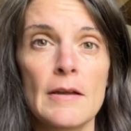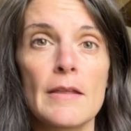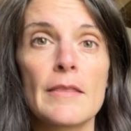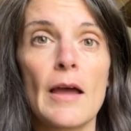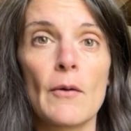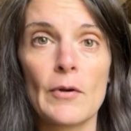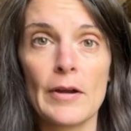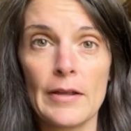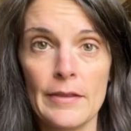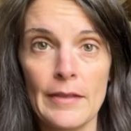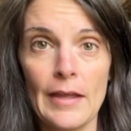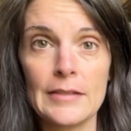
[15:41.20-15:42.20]
that were
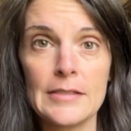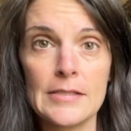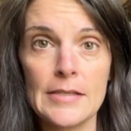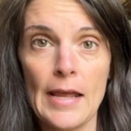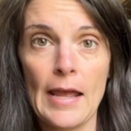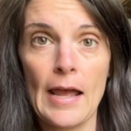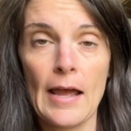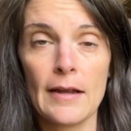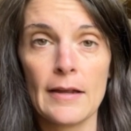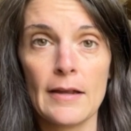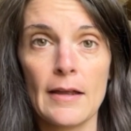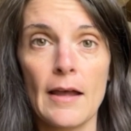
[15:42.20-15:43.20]
in that
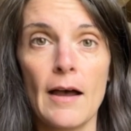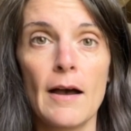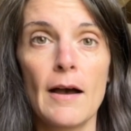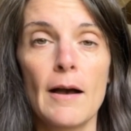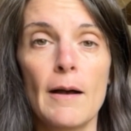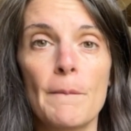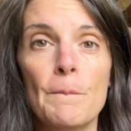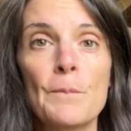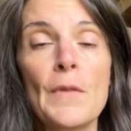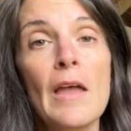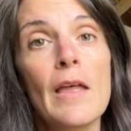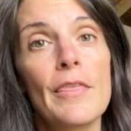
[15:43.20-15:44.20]
stack.
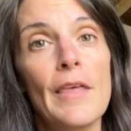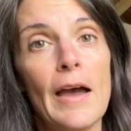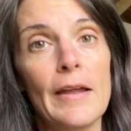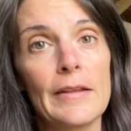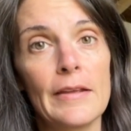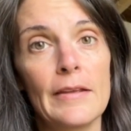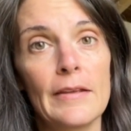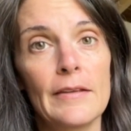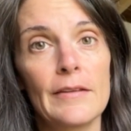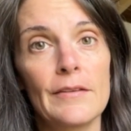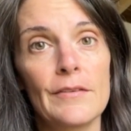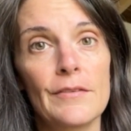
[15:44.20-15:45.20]
That
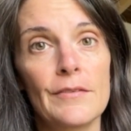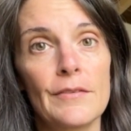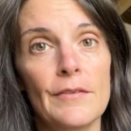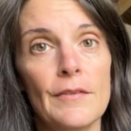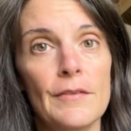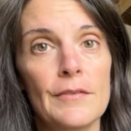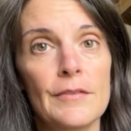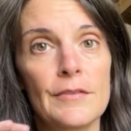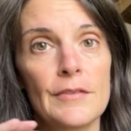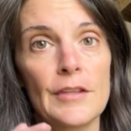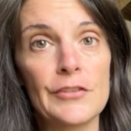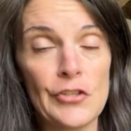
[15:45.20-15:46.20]
is
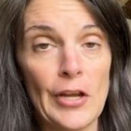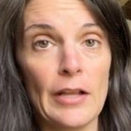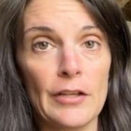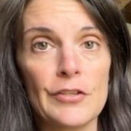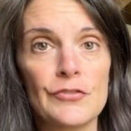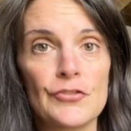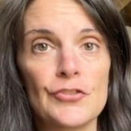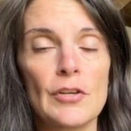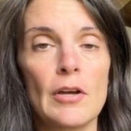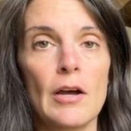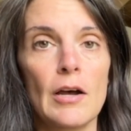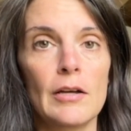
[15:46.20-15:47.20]
the challenge
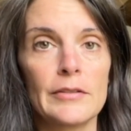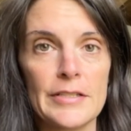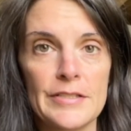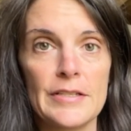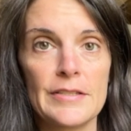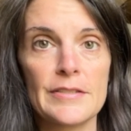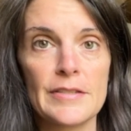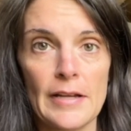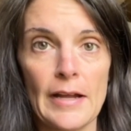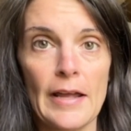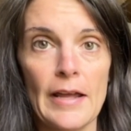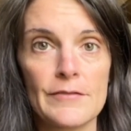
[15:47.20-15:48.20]
listings that
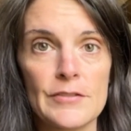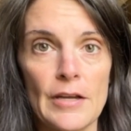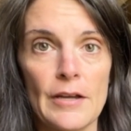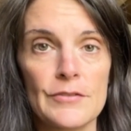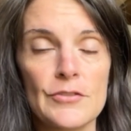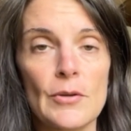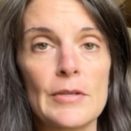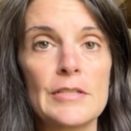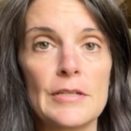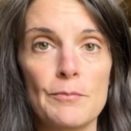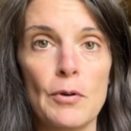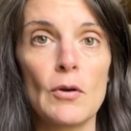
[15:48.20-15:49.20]
I have done. So I
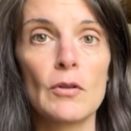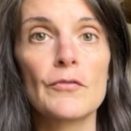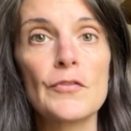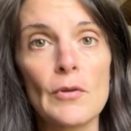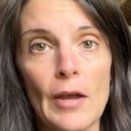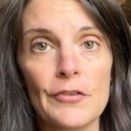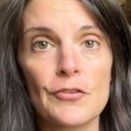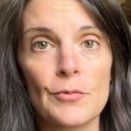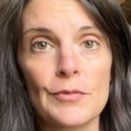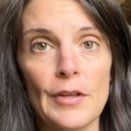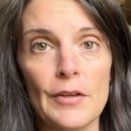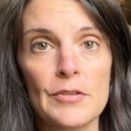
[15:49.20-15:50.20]
did pull a few extra
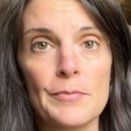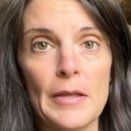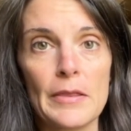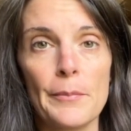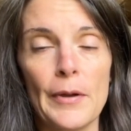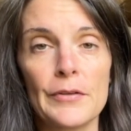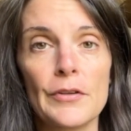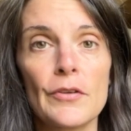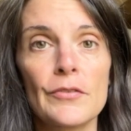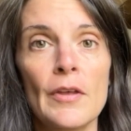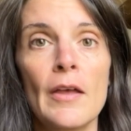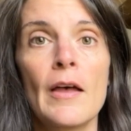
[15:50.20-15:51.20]
ones out to make the
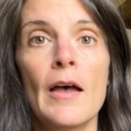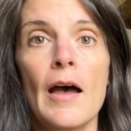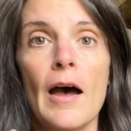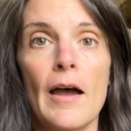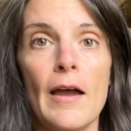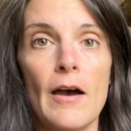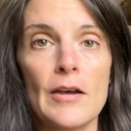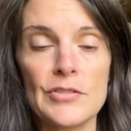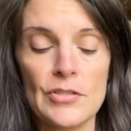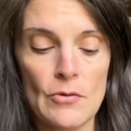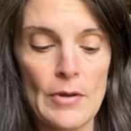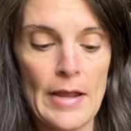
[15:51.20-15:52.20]
bundles. I
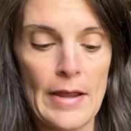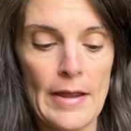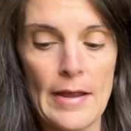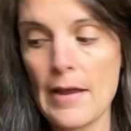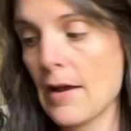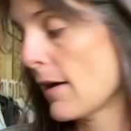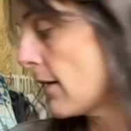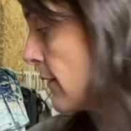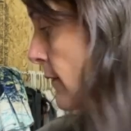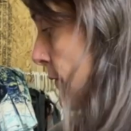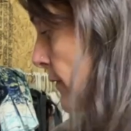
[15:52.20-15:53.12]
also have,